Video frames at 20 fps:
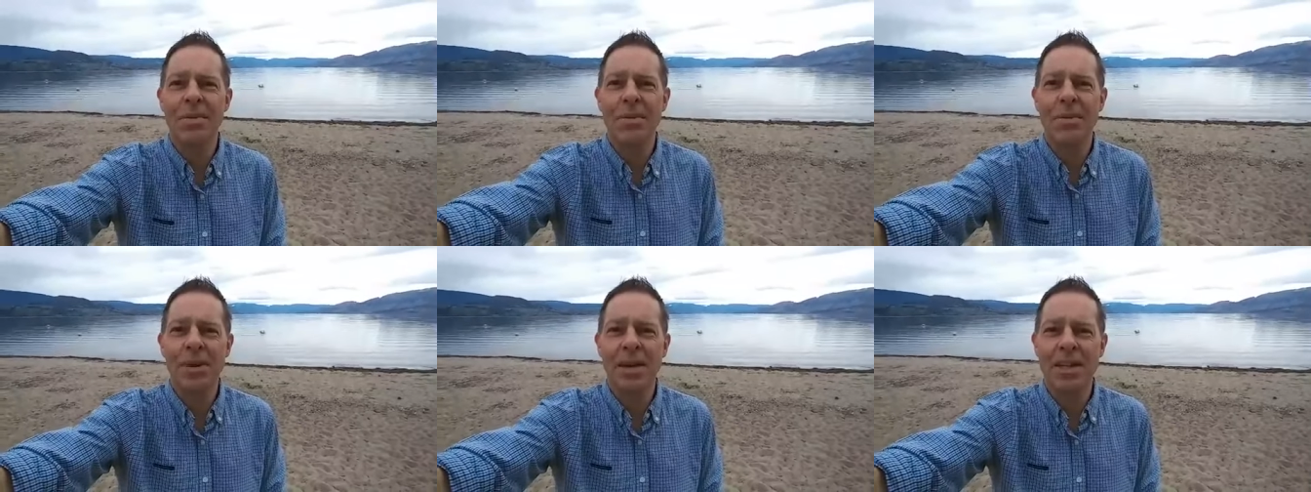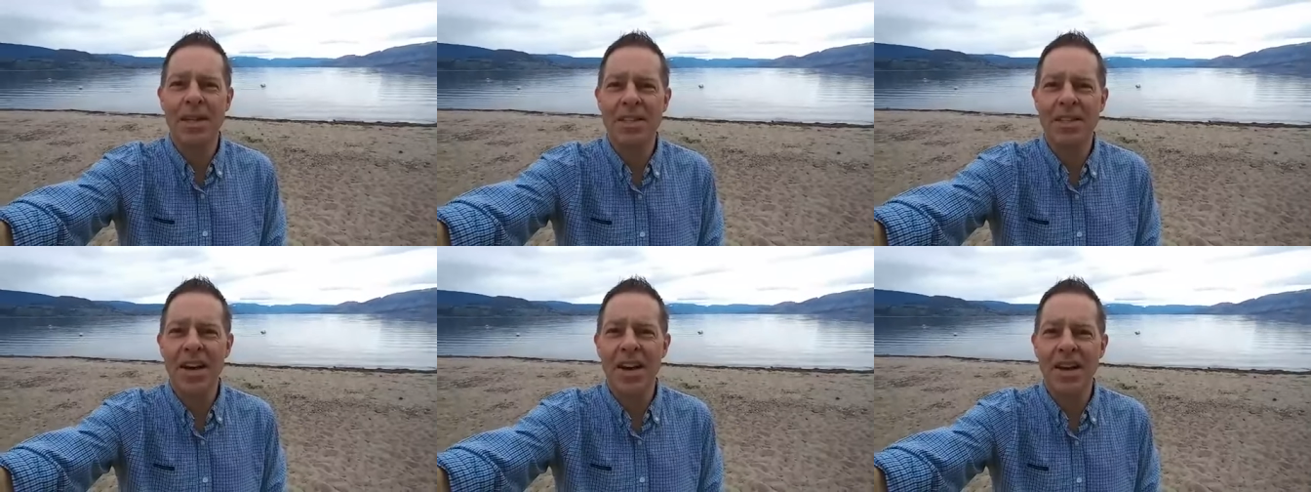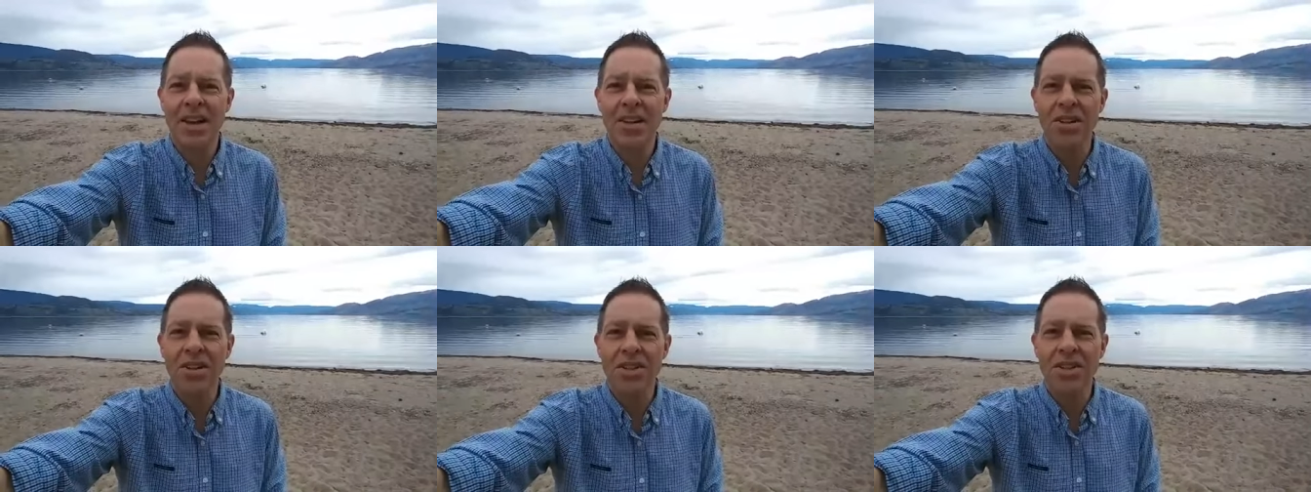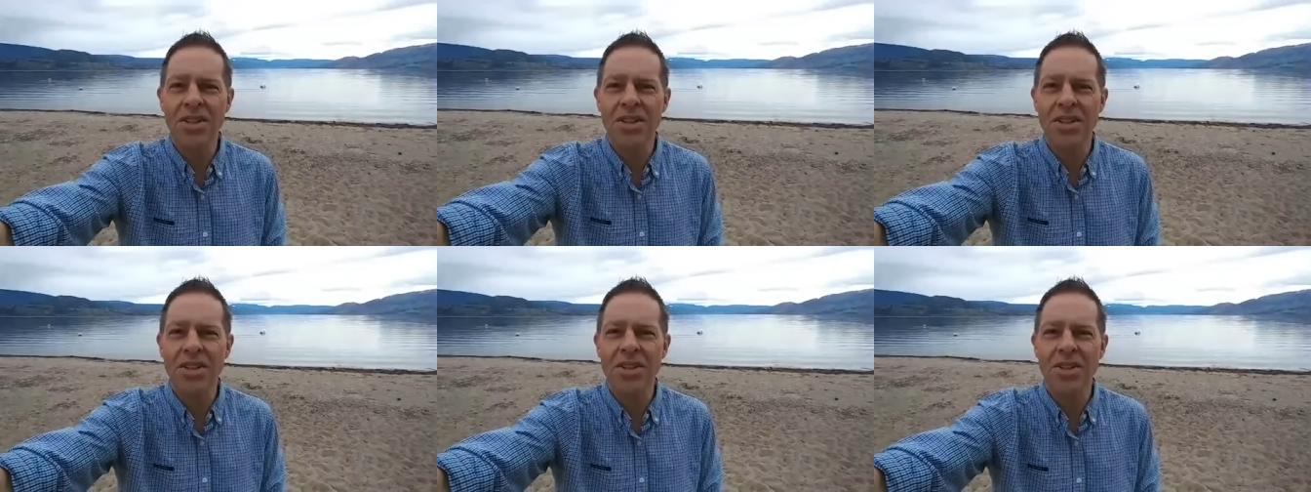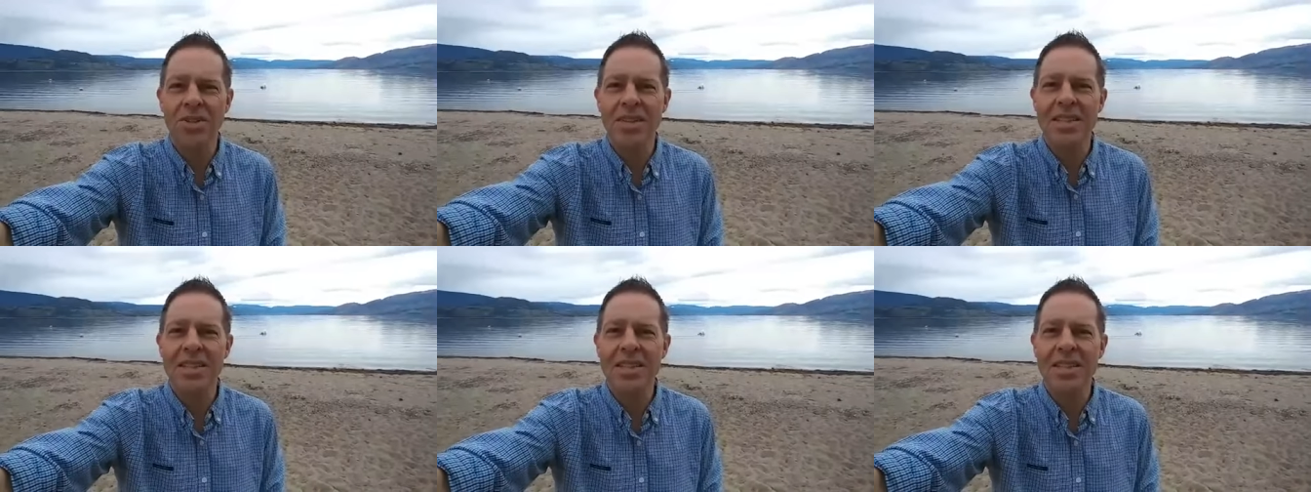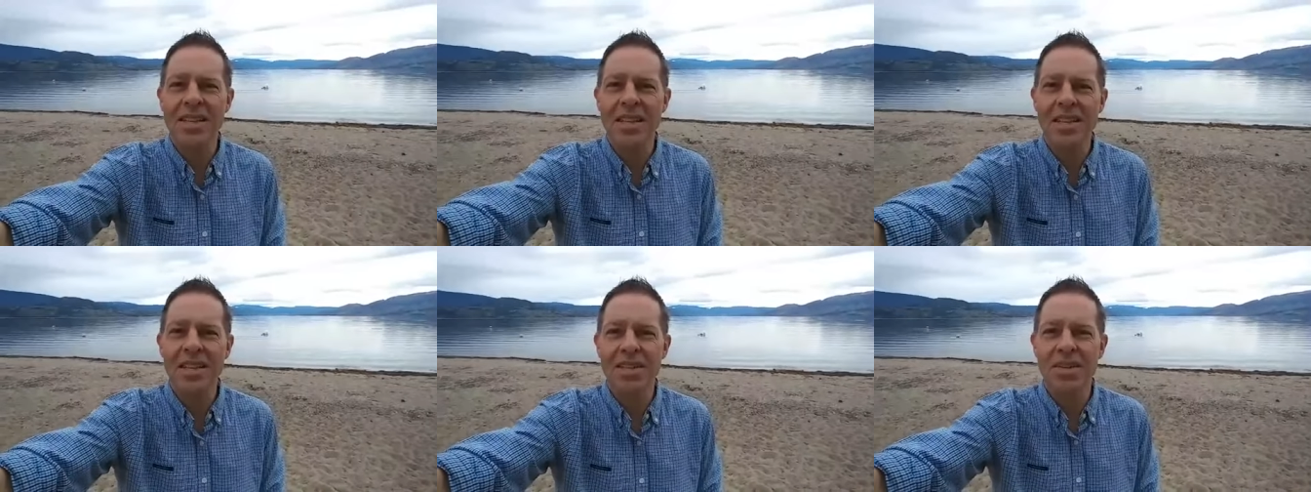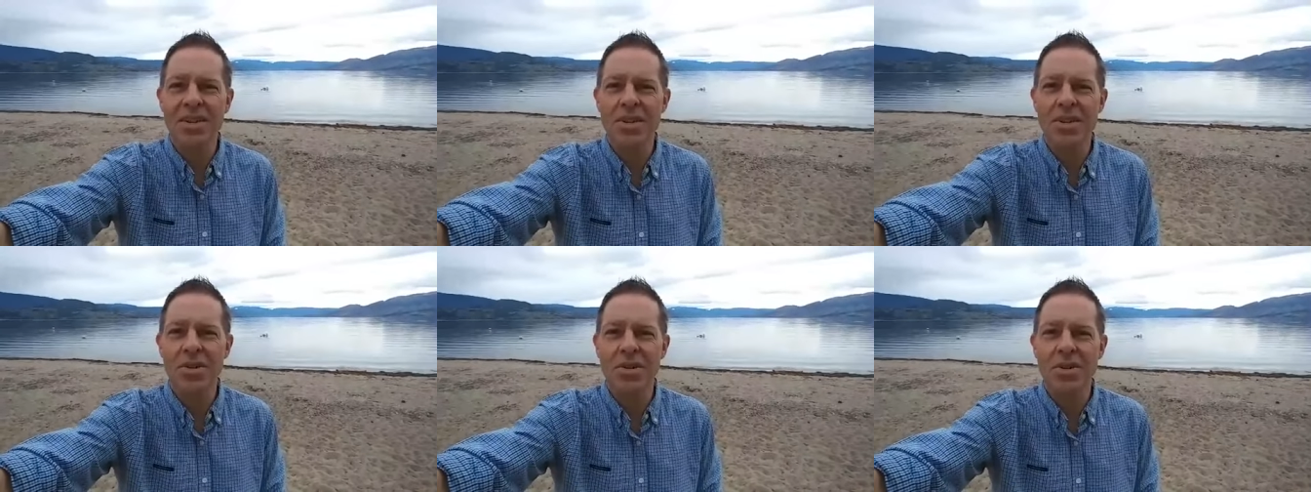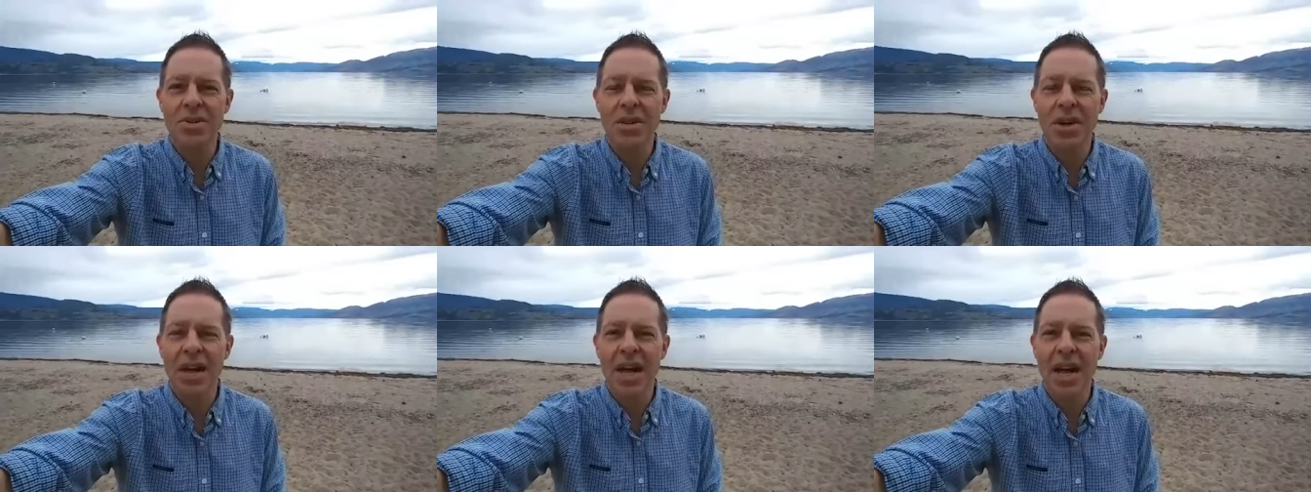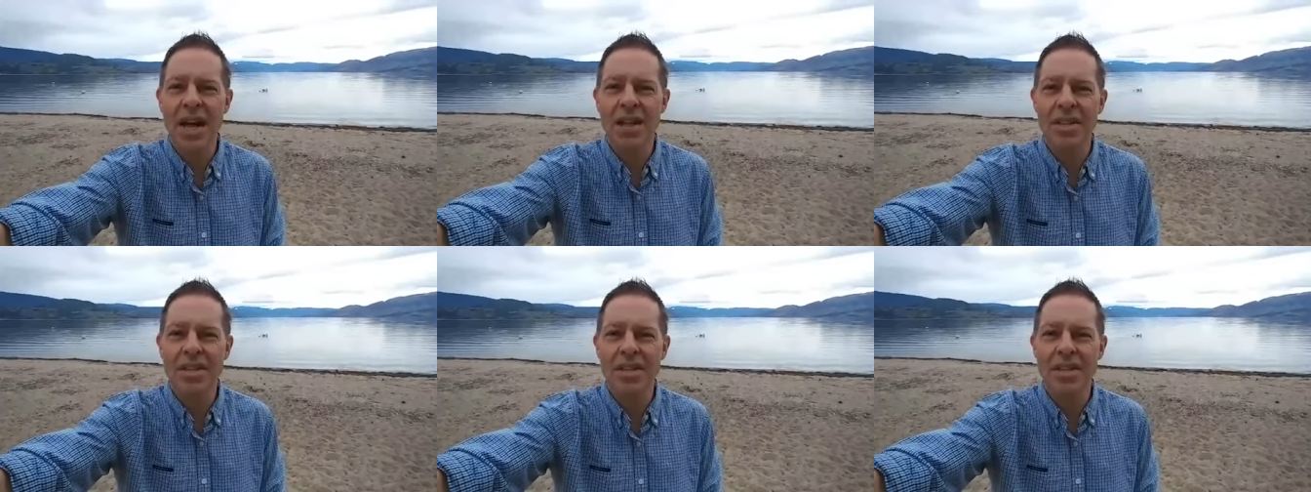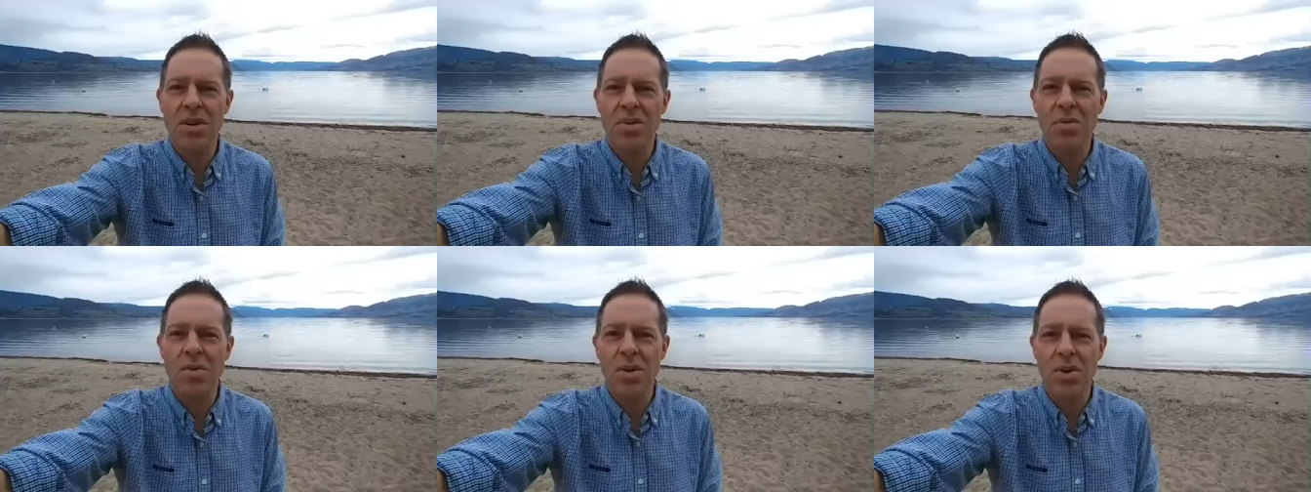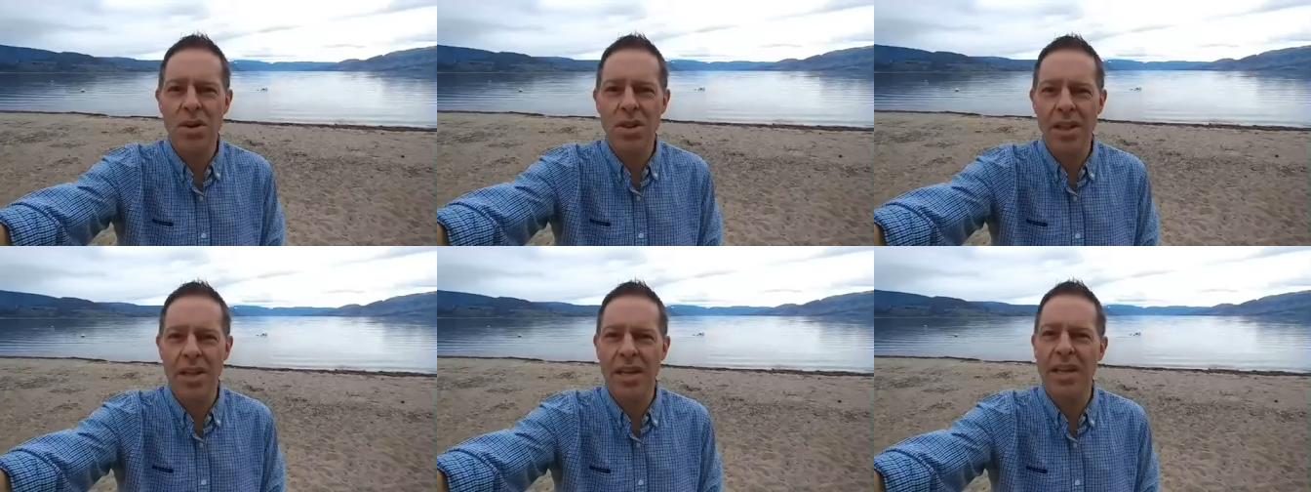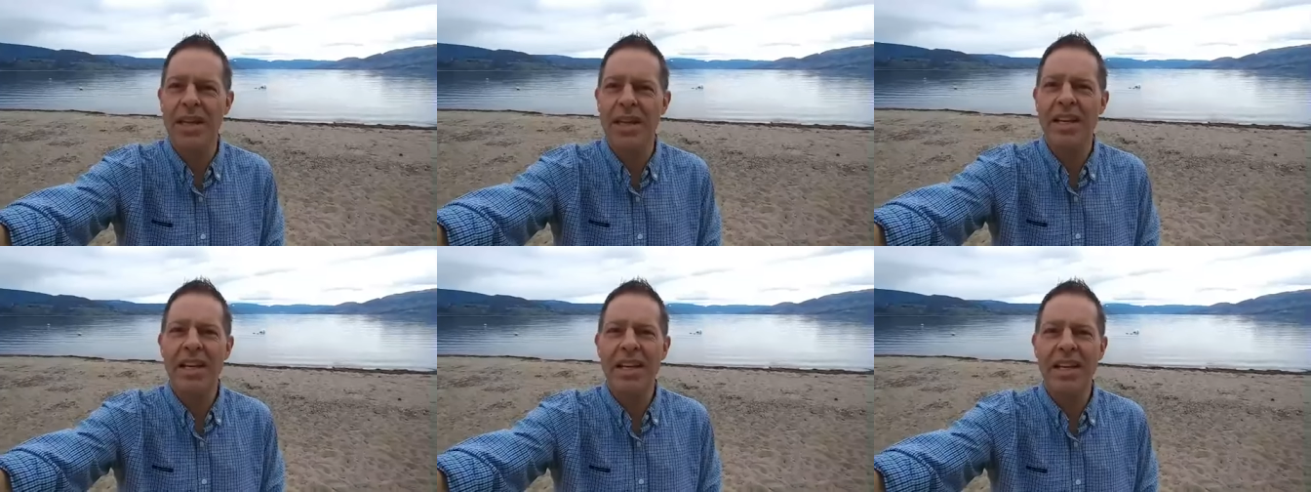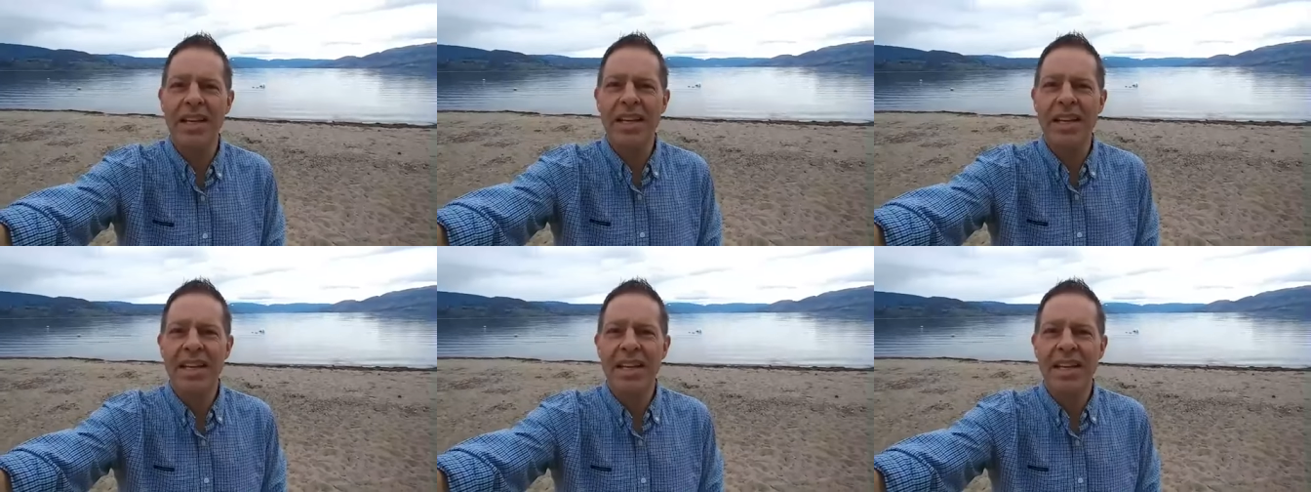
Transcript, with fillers: uh, but because God looks at you and sees you as worthy.